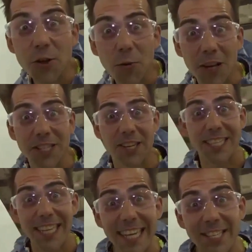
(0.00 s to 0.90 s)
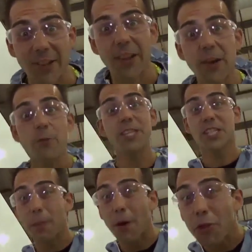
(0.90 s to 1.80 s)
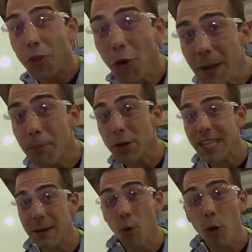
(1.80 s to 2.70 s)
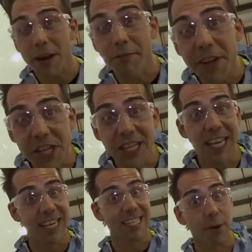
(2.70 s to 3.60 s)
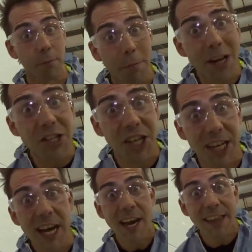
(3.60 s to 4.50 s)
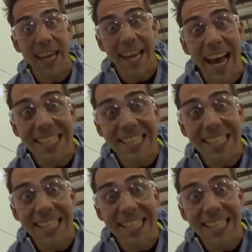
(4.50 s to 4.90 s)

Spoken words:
coach runs on diesel, which is about 30% more efficient in its combustion than